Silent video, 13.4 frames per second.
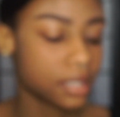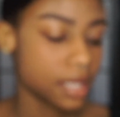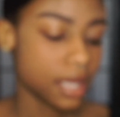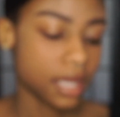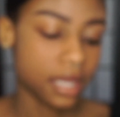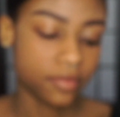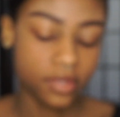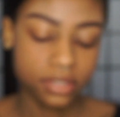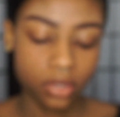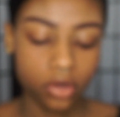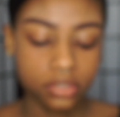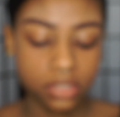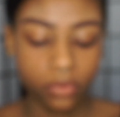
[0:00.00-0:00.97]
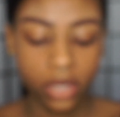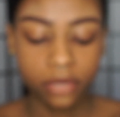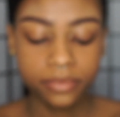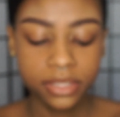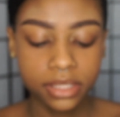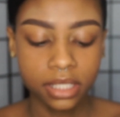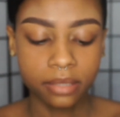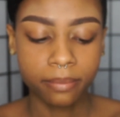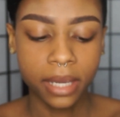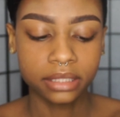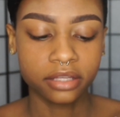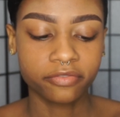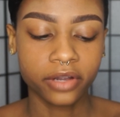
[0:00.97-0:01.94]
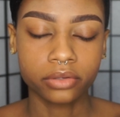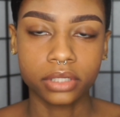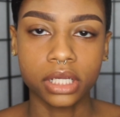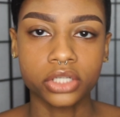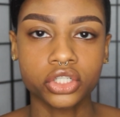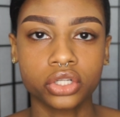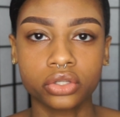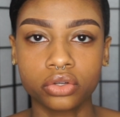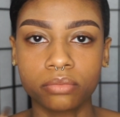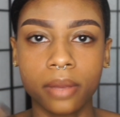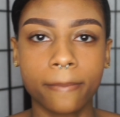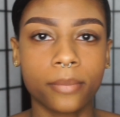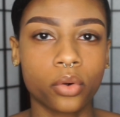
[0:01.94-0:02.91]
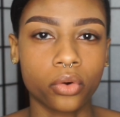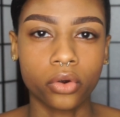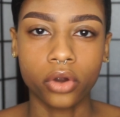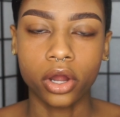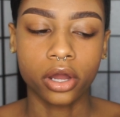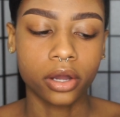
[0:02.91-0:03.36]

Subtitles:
and this also helps to make the foundation a little bit more